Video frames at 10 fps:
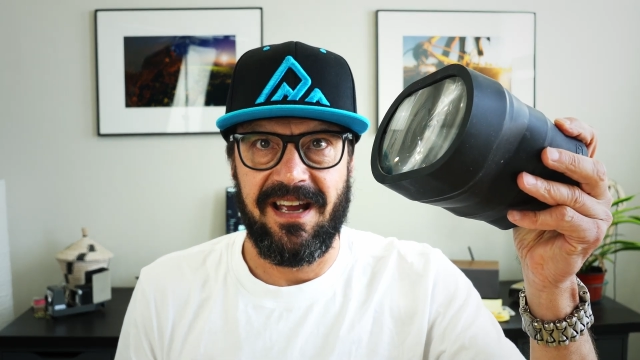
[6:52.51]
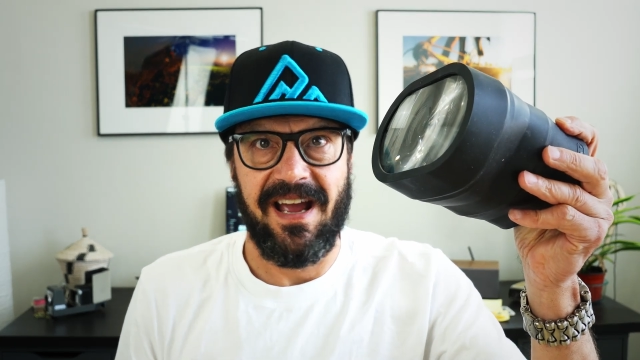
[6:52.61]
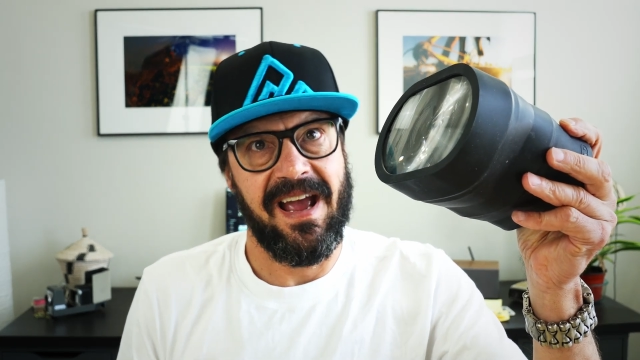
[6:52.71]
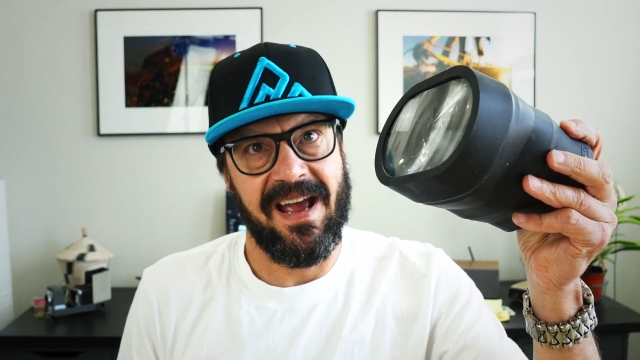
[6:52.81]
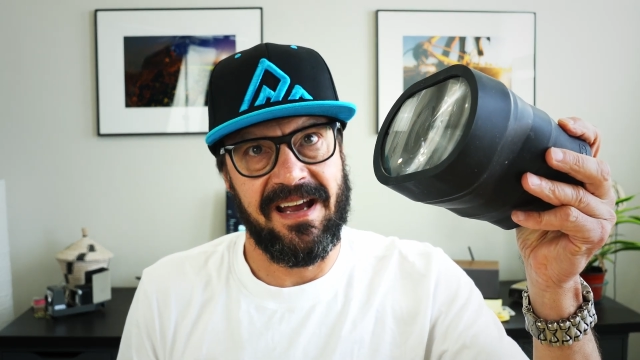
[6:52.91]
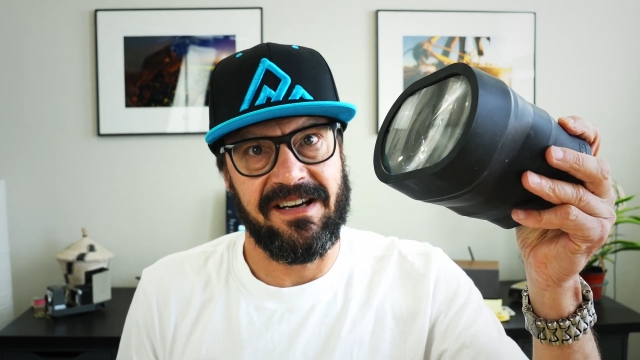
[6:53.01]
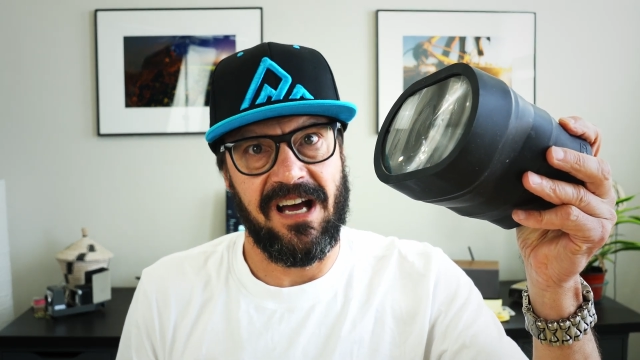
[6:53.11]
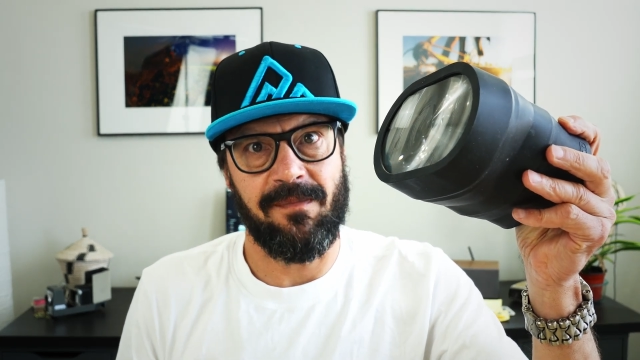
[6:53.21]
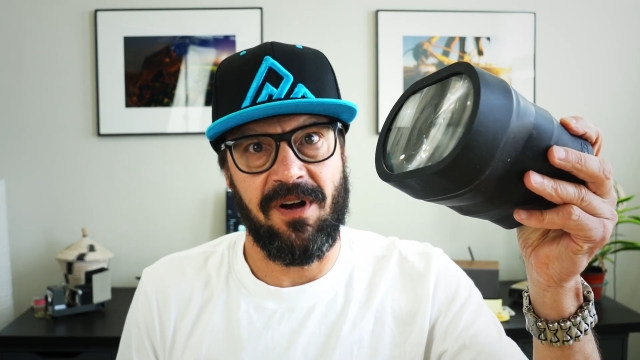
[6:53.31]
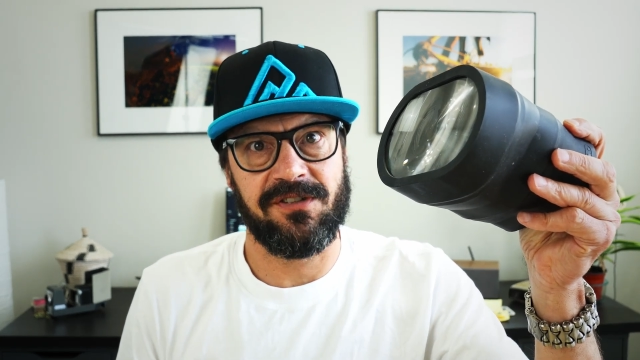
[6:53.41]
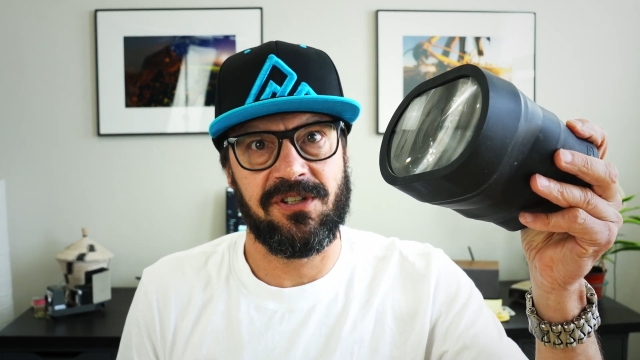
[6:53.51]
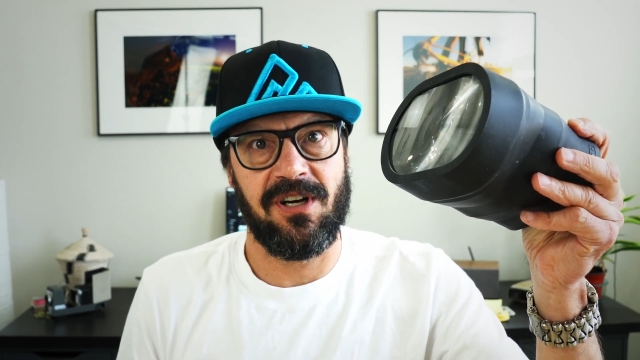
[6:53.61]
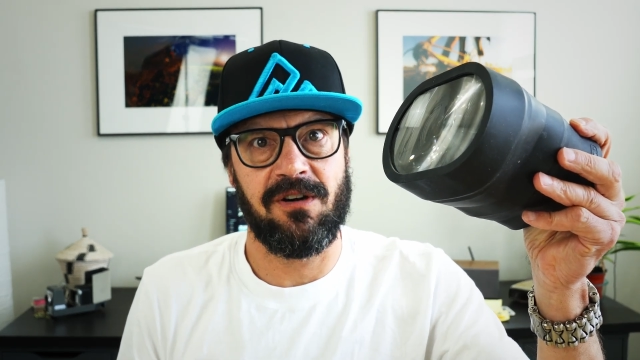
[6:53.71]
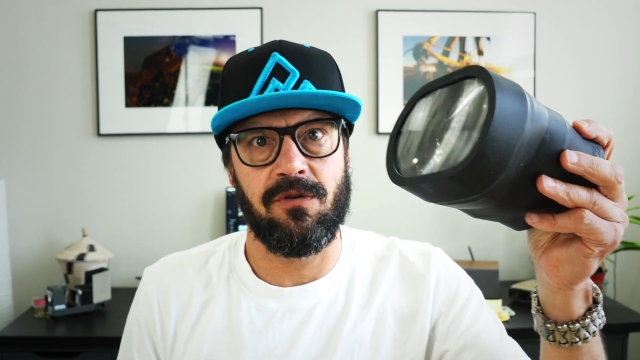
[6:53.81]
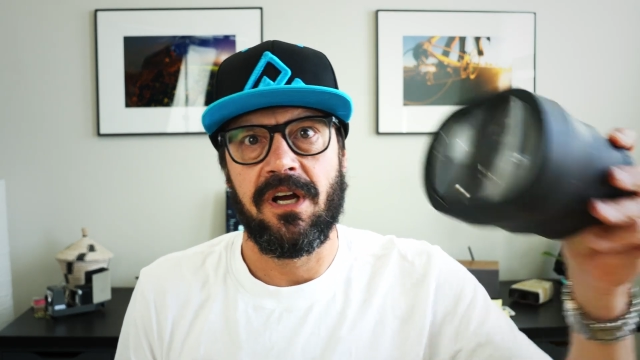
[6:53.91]
And I'm
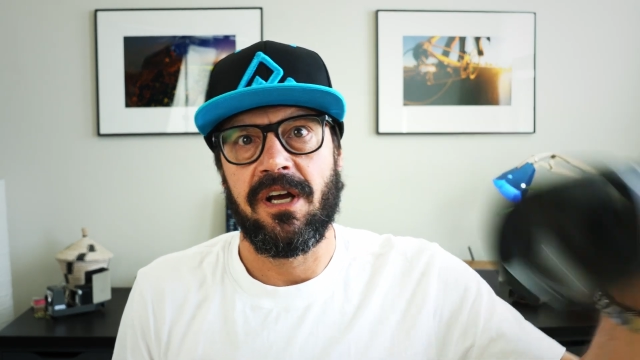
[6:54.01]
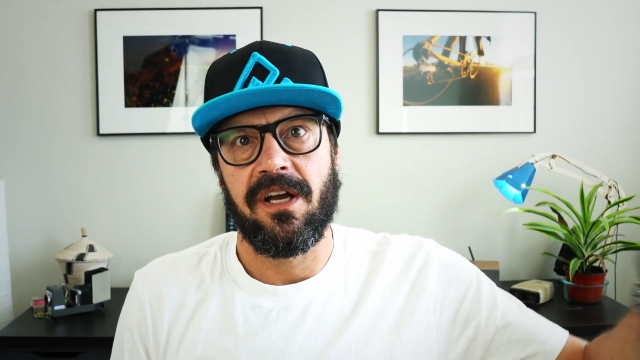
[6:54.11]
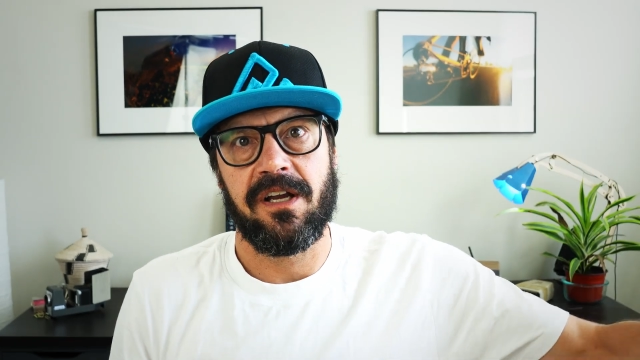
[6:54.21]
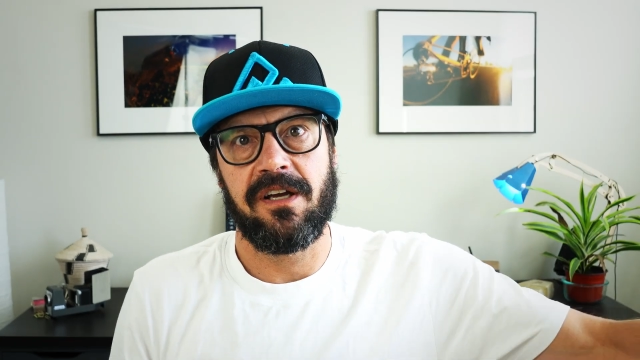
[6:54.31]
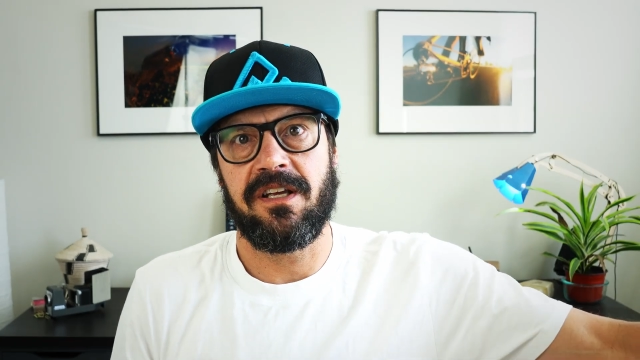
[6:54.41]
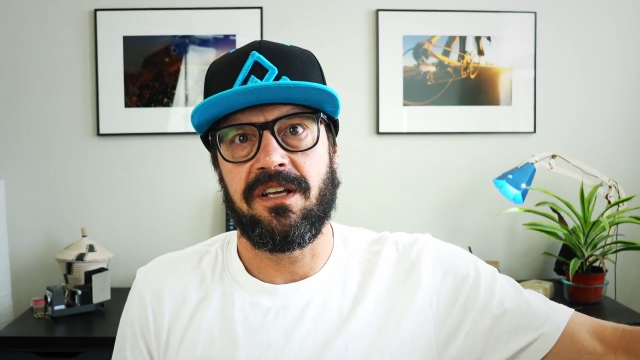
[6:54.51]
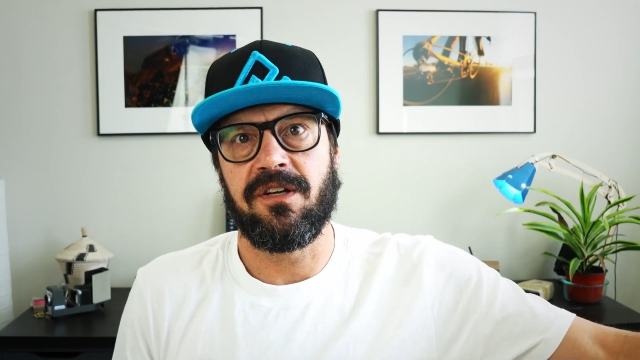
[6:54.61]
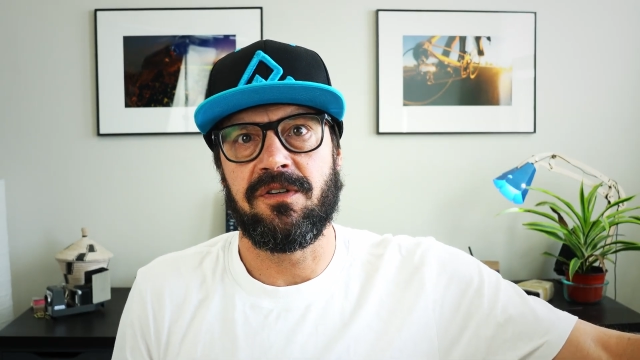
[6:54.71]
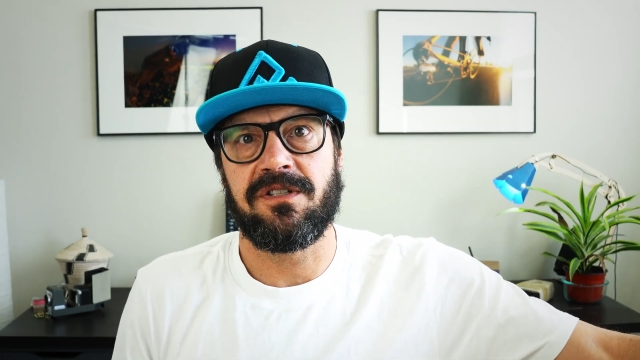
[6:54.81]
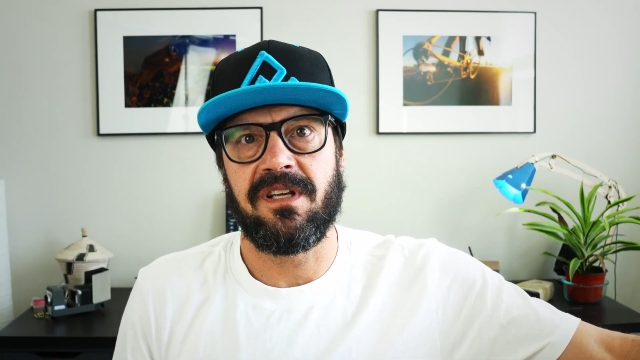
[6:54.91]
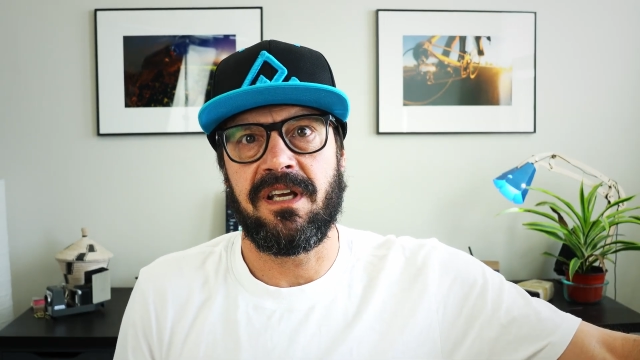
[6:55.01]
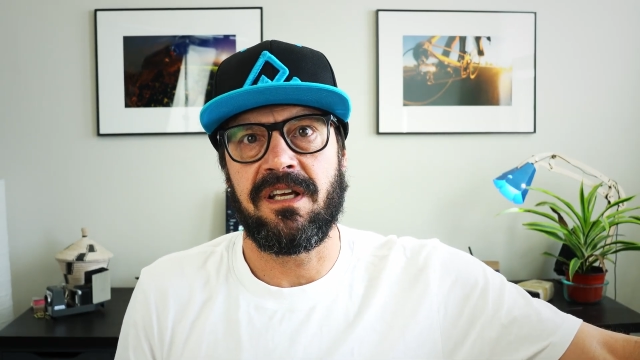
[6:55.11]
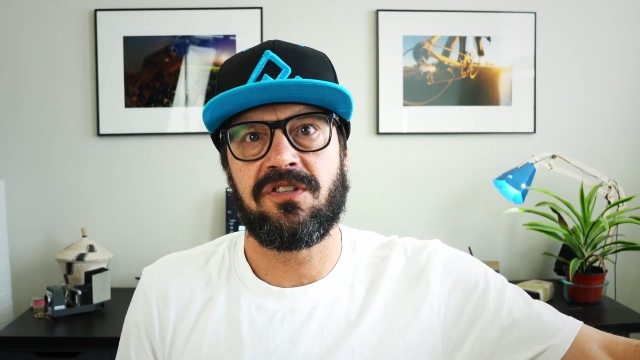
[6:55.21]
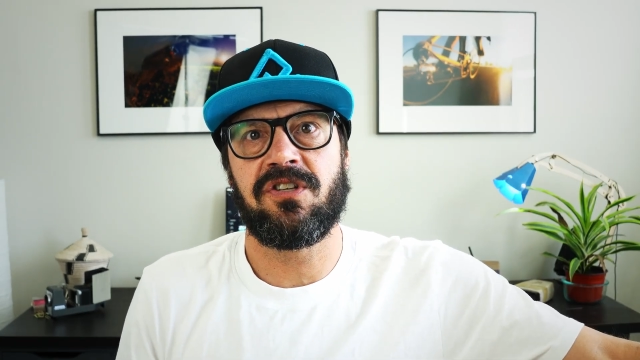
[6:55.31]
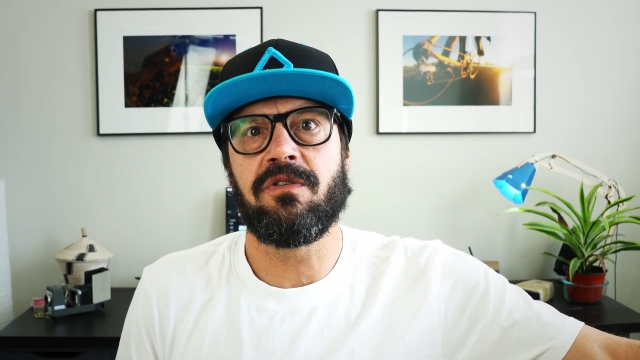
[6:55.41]
also gonna use the
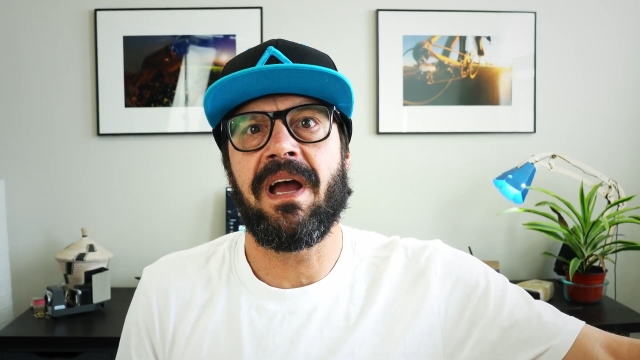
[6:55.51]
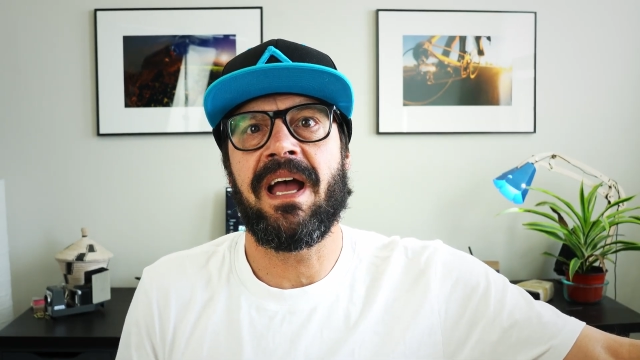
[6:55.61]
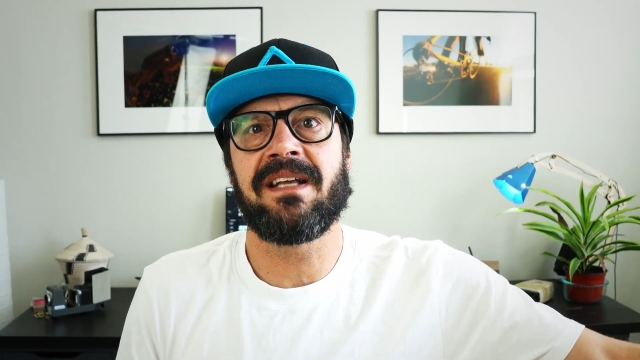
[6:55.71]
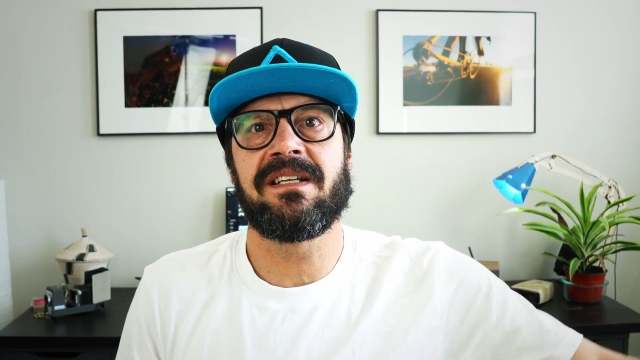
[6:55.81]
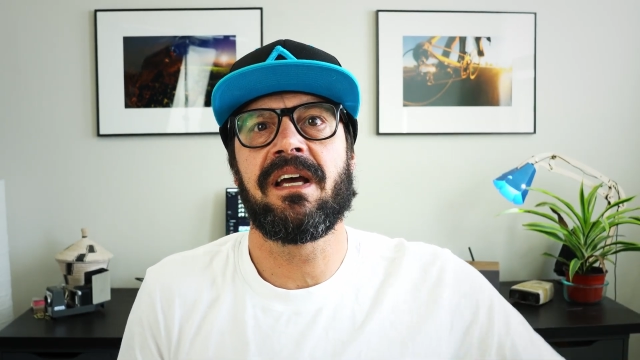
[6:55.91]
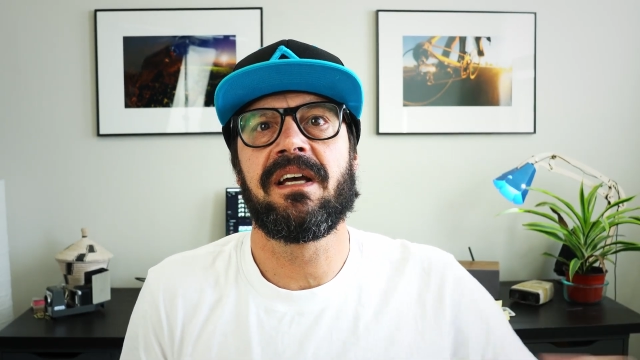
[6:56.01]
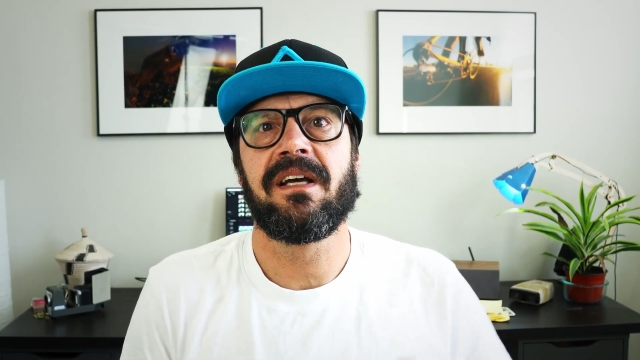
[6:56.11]
2-head,